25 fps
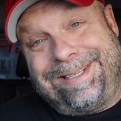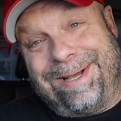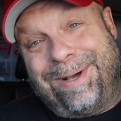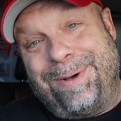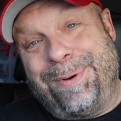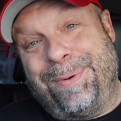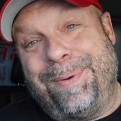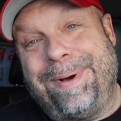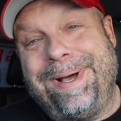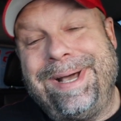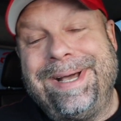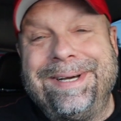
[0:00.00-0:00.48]

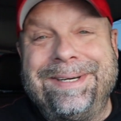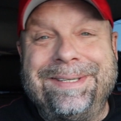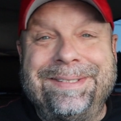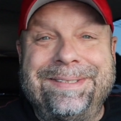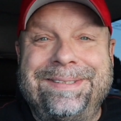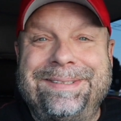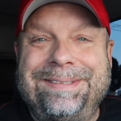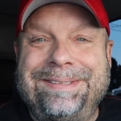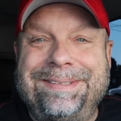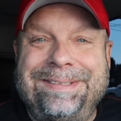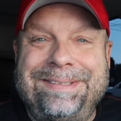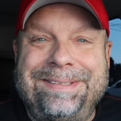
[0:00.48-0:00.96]
Oh
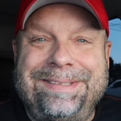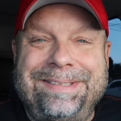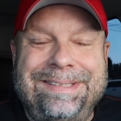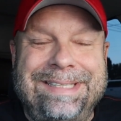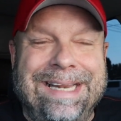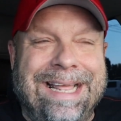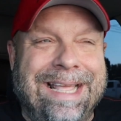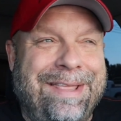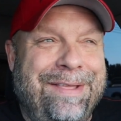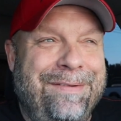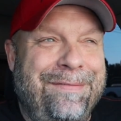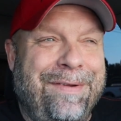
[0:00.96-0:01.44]
well, it's
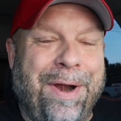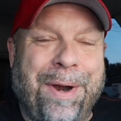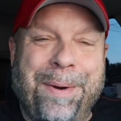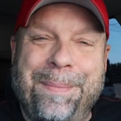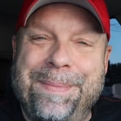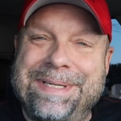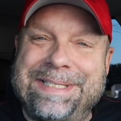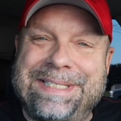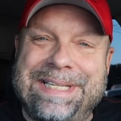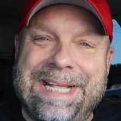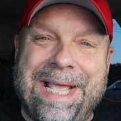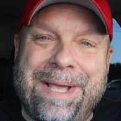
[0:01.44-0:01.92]
like you've heard
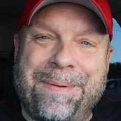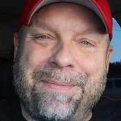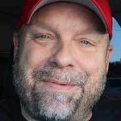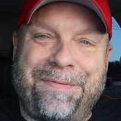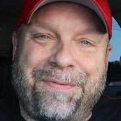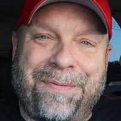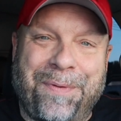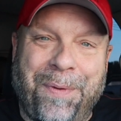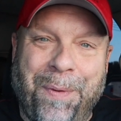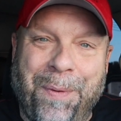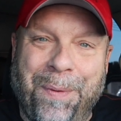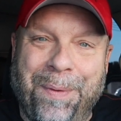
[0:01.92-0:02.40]
me say it
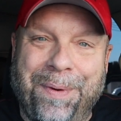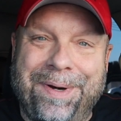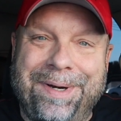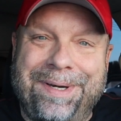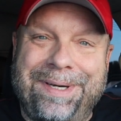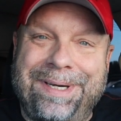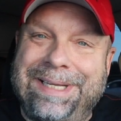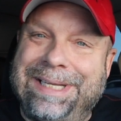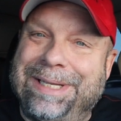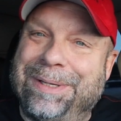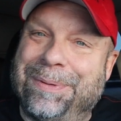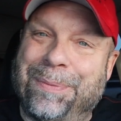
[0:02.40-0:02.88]

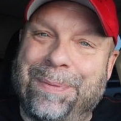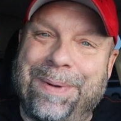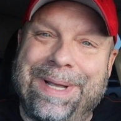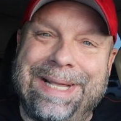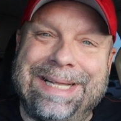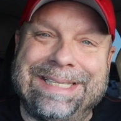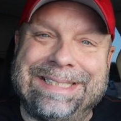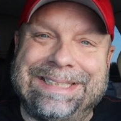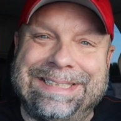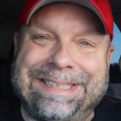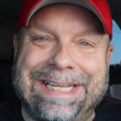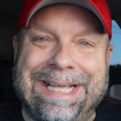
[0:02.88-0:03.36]
before. You
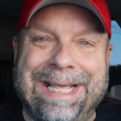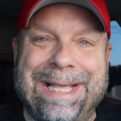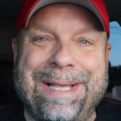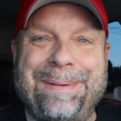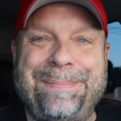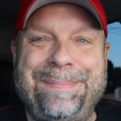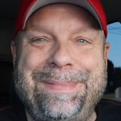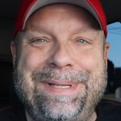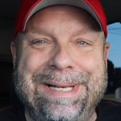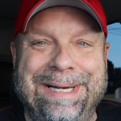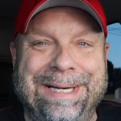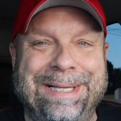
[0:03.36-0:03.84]
win
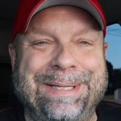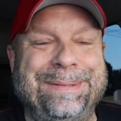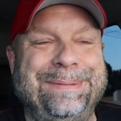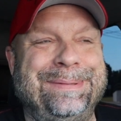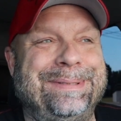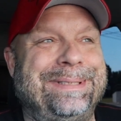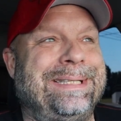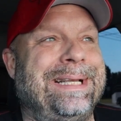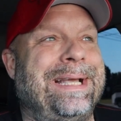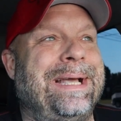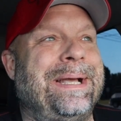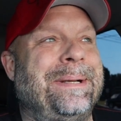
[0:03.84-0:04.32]
some, you
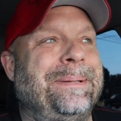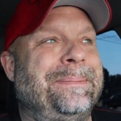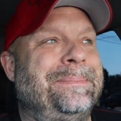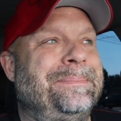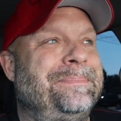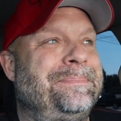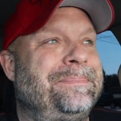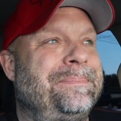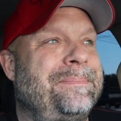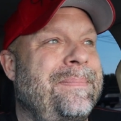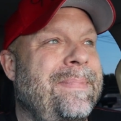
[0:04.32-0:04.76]
lose some.